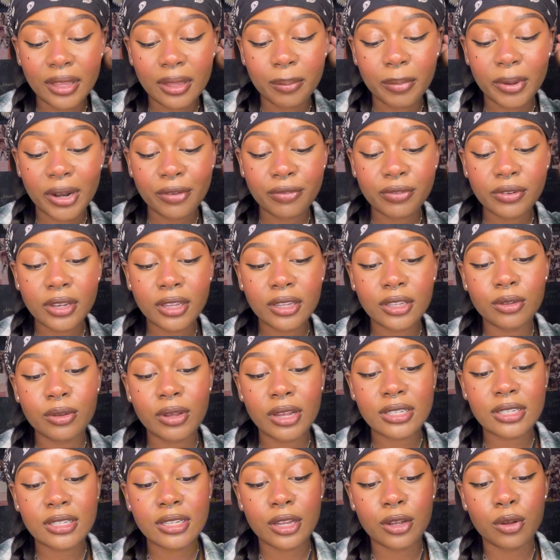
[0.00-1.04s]
But I feel like you
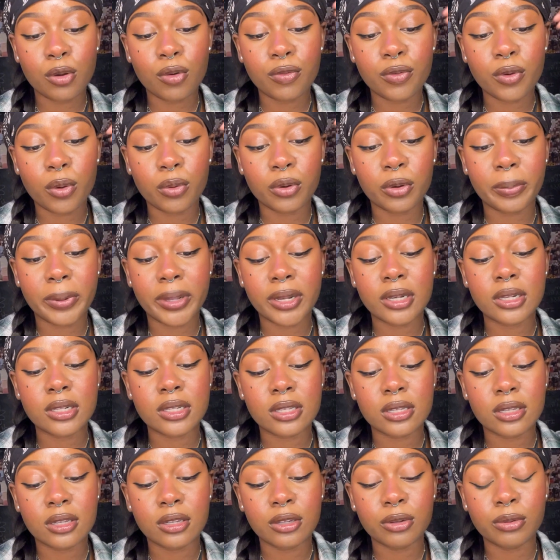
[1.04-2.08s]
guys let go of
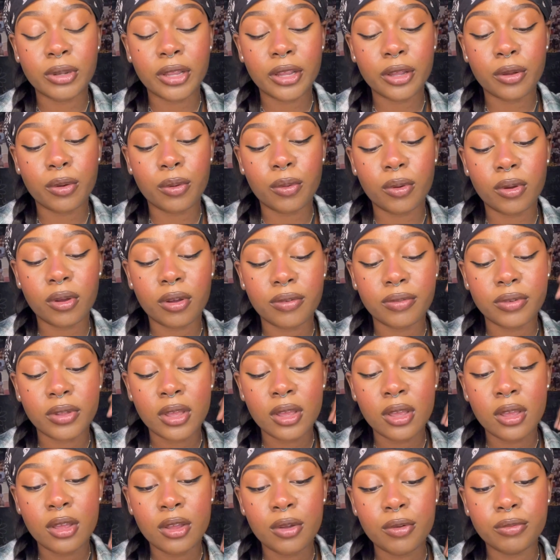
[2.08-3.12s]
codependency. You let go of
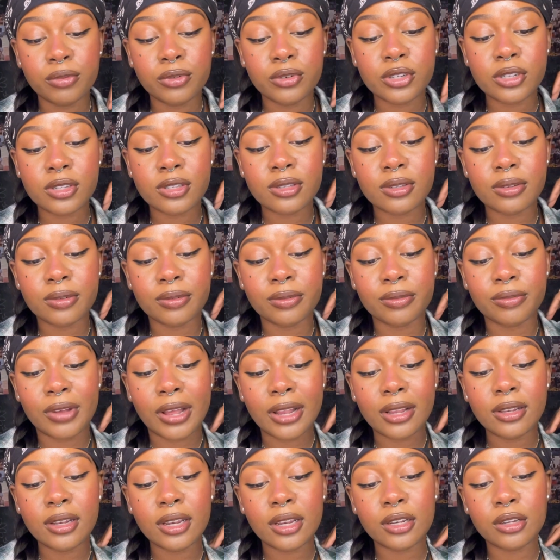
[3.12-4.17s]
just
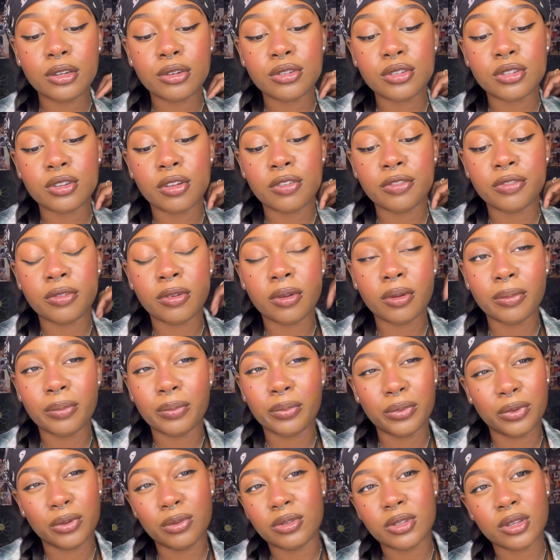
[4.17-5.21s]
validating yourself
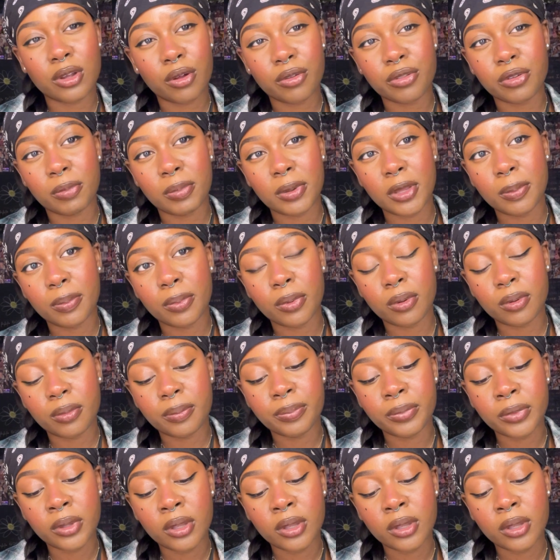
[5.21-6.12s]
using other people.